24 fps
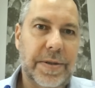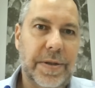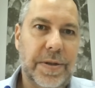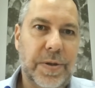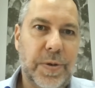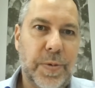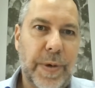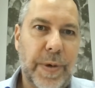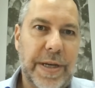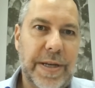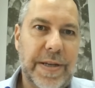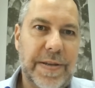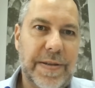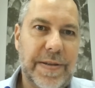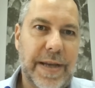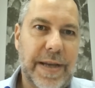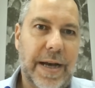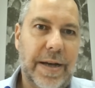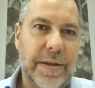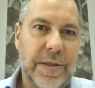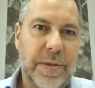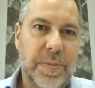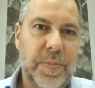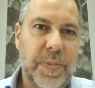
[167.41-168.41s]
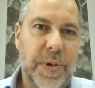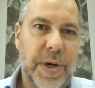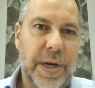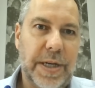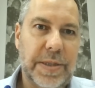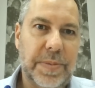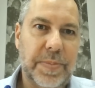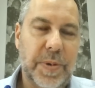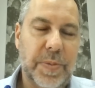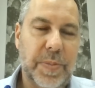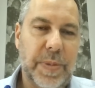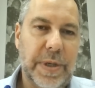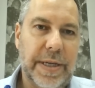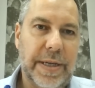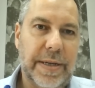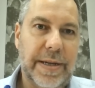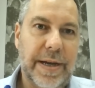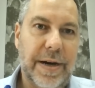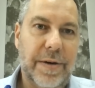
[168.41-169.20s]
to 20,000 parts per million.